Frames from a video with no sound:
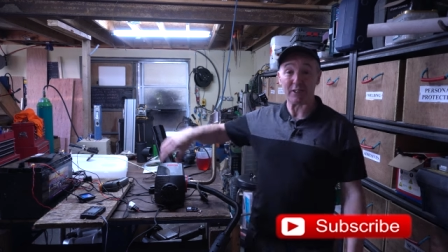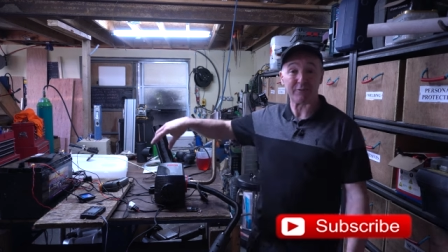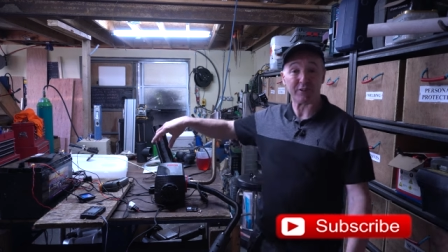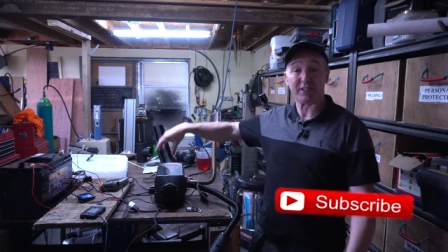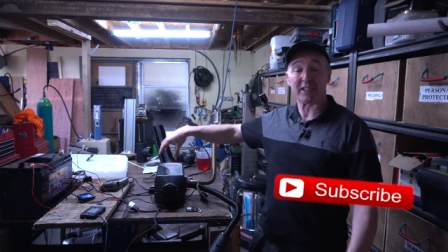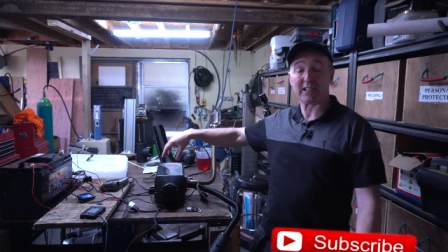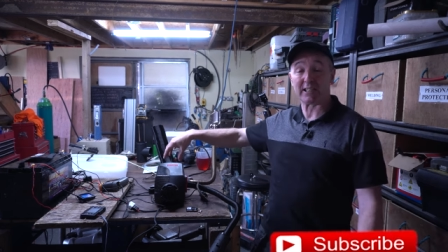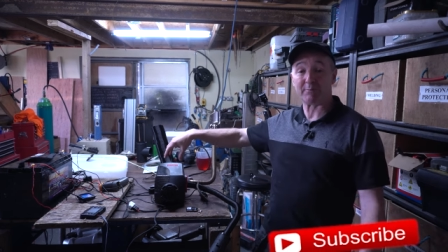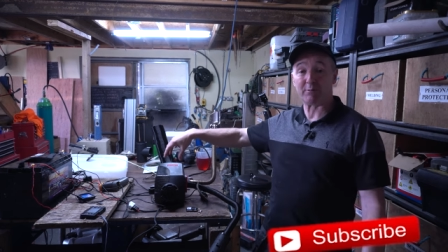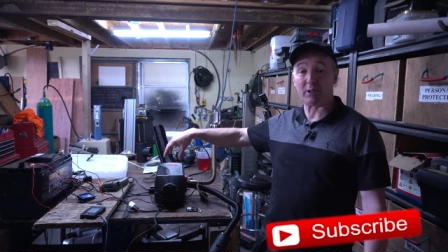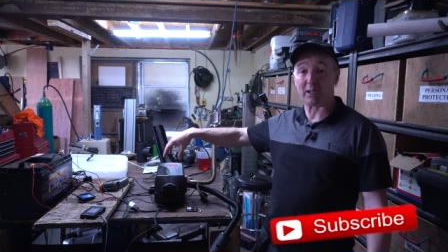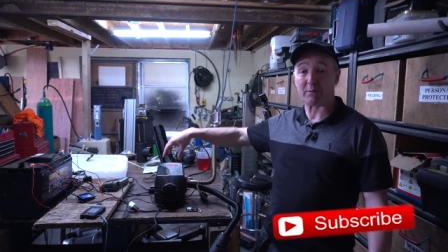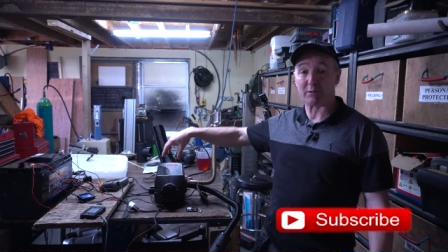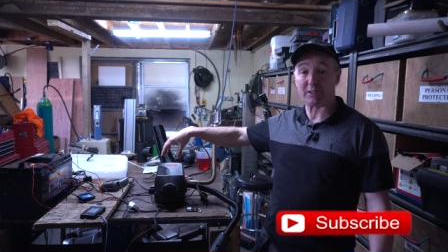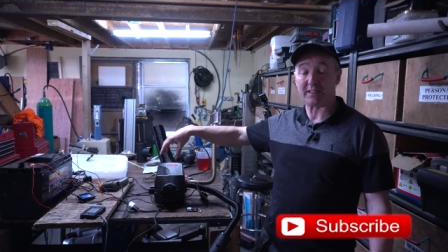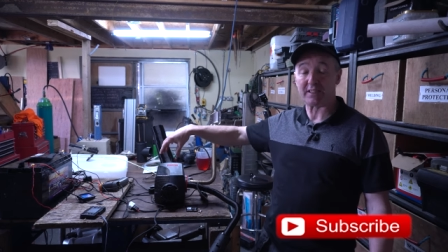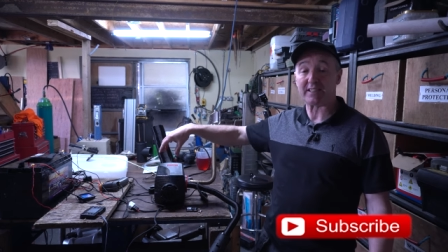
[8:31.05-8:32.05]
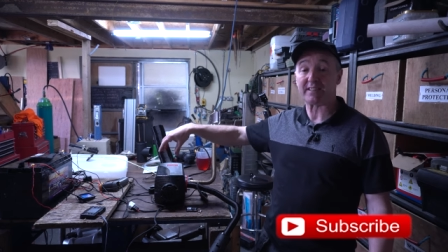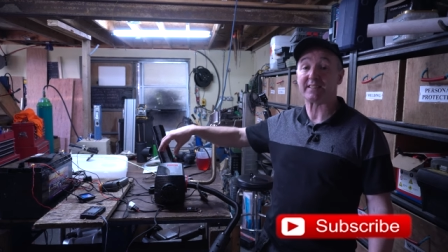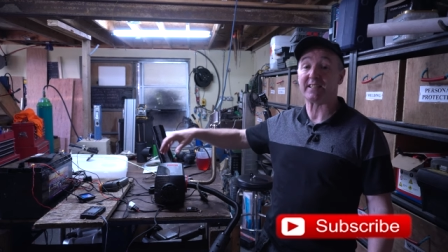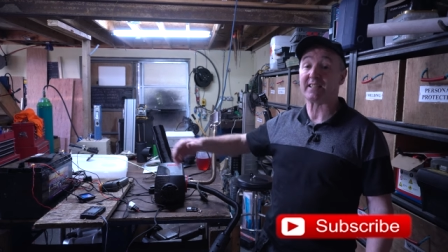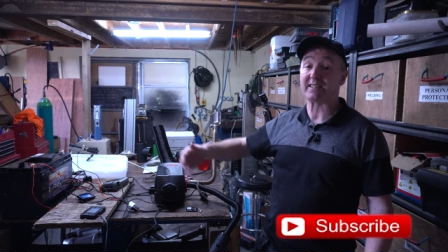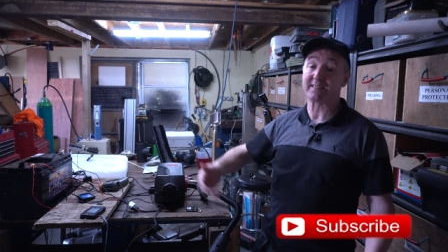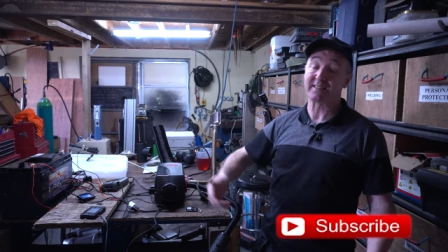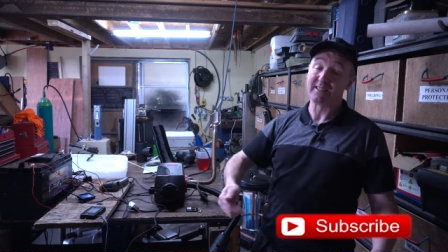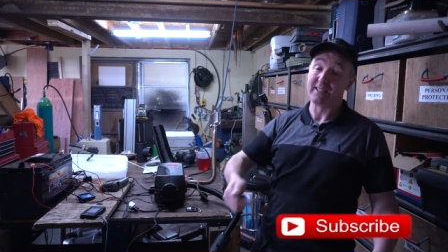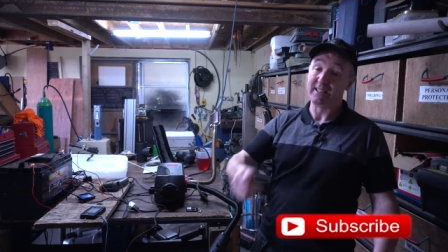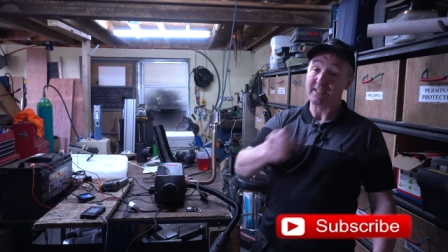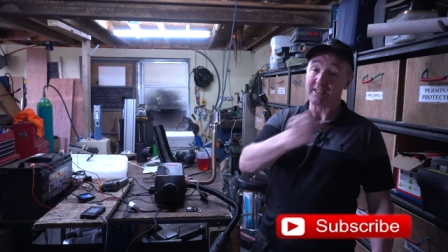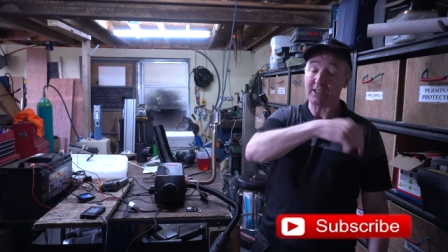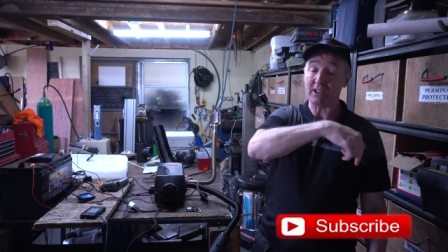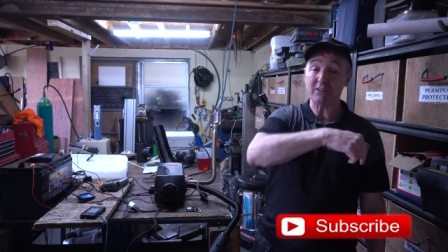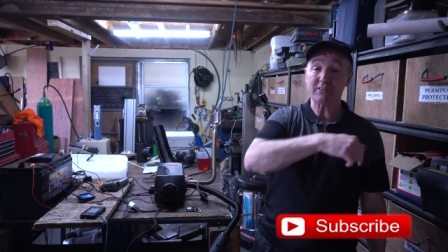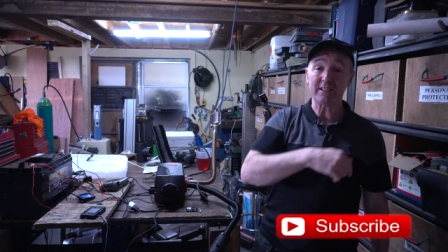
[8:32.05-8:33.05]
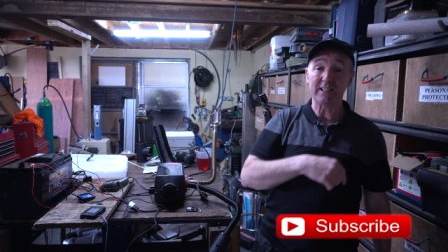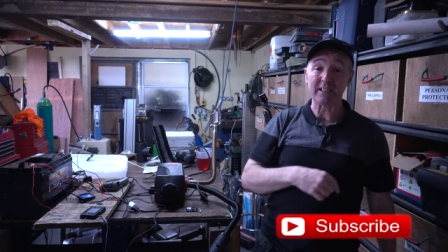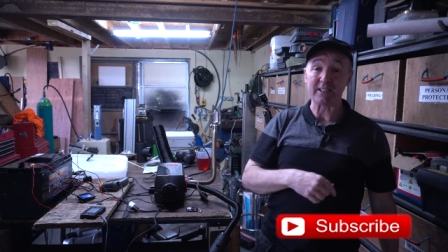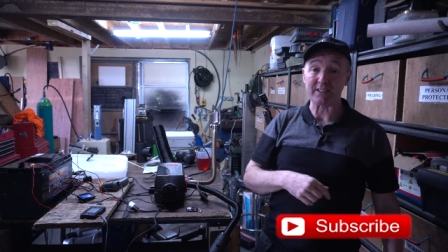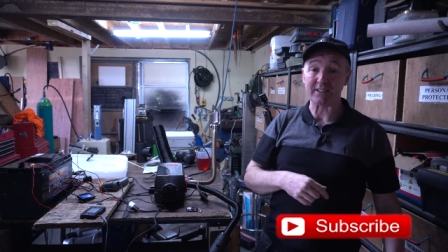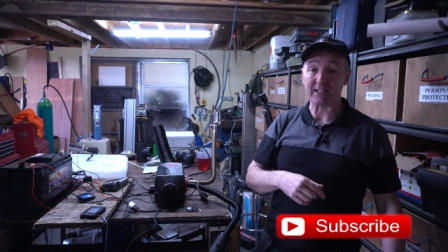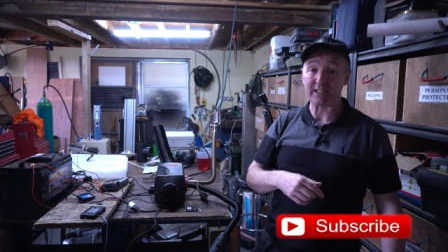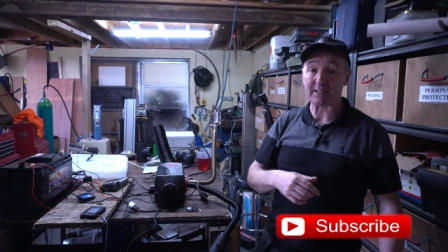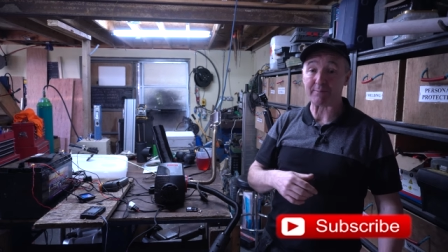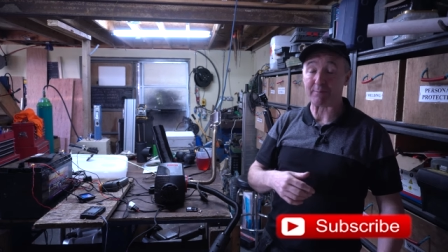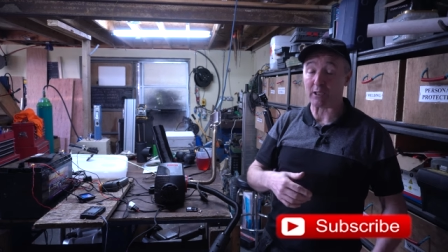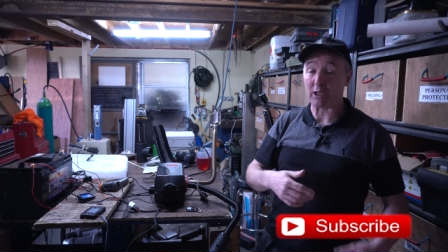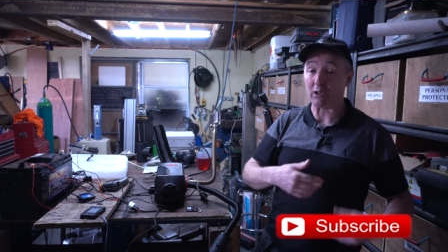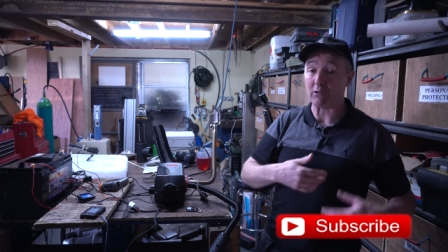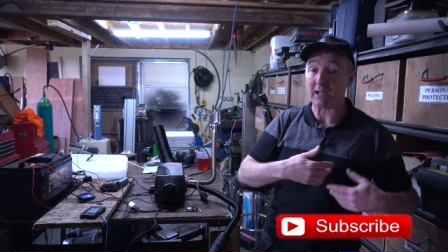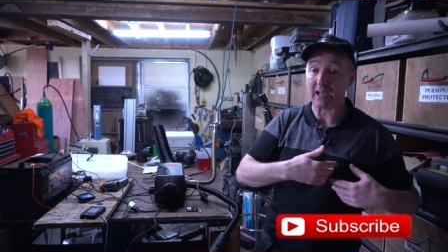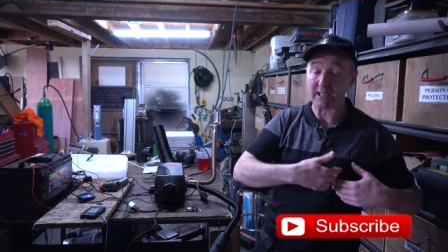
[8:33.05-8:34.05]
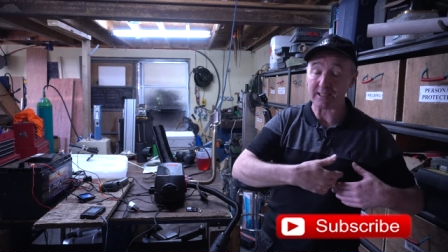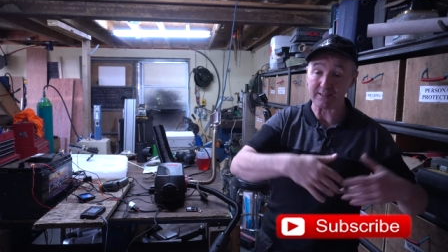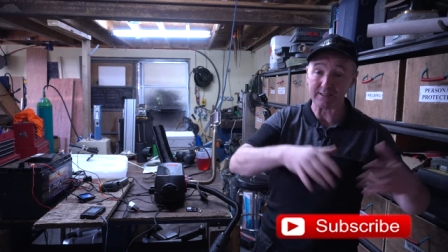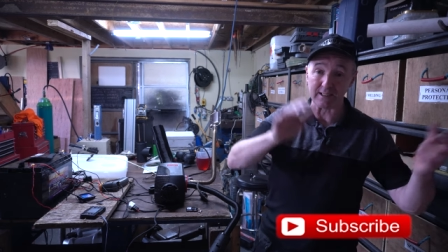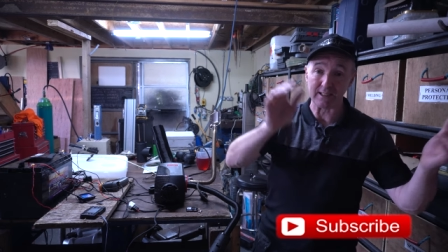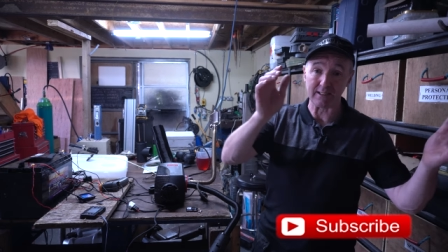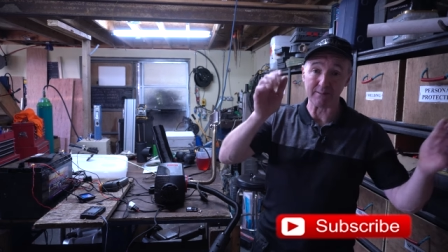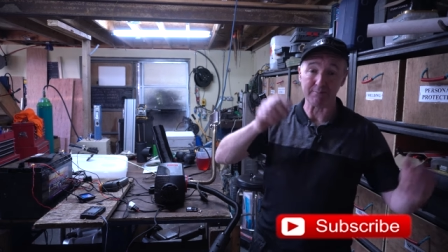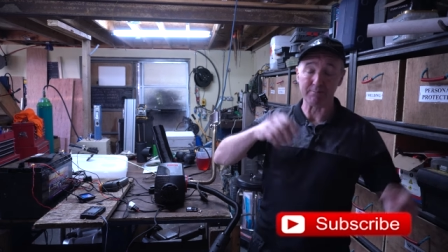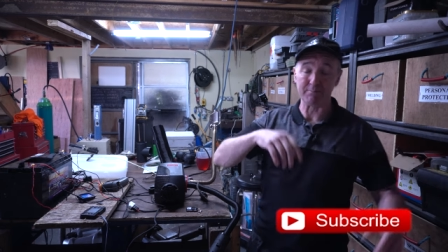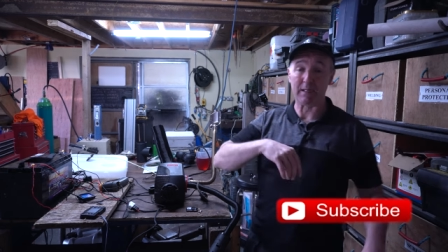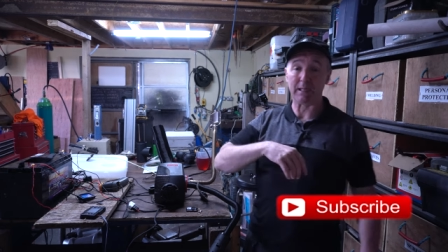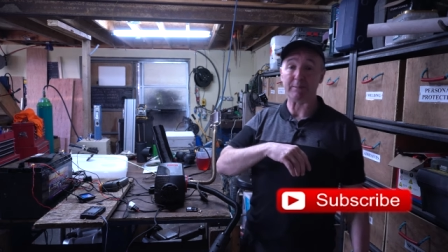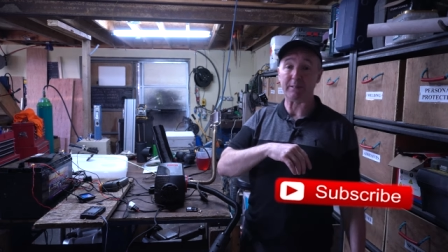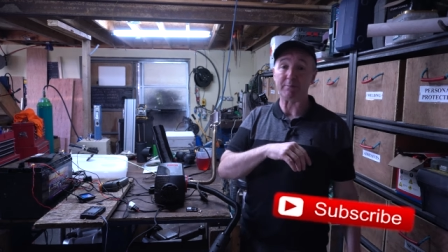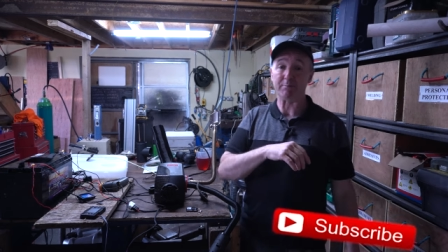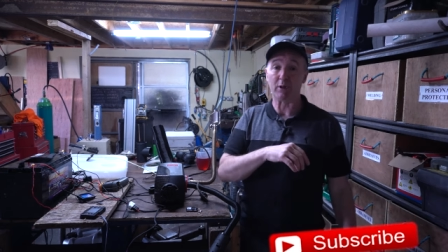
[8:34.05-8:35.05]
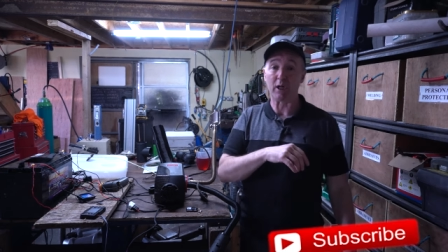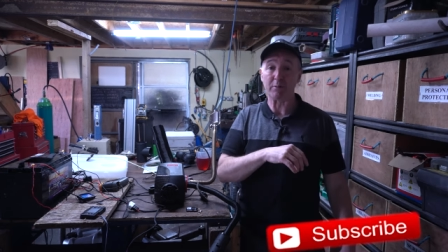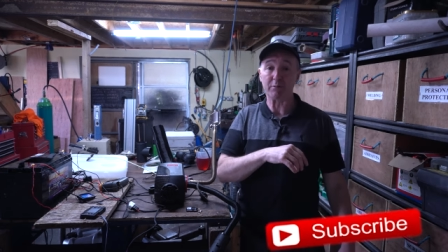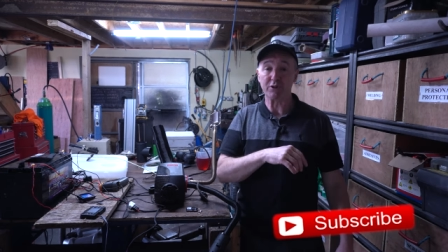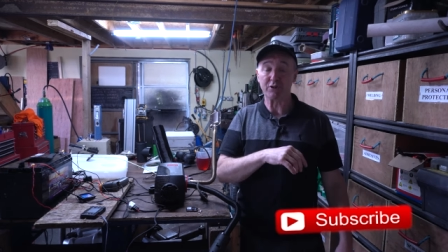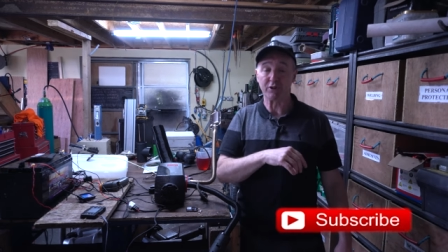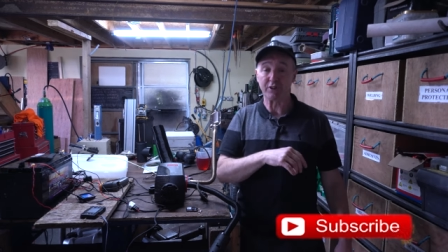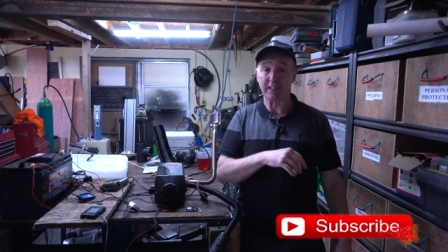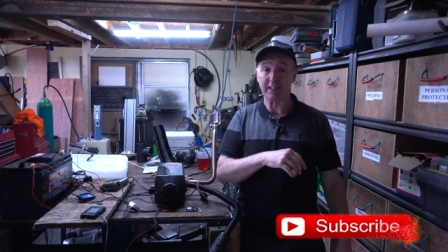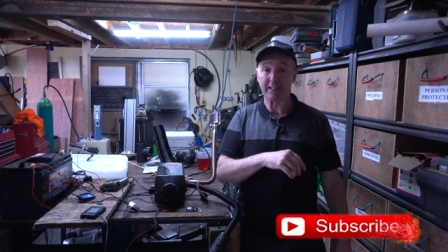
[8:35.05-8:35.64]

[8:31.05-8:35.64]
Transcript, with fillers: If you're thinking of buying one of these things, you know, click on the link below and uh, maybe buy one through the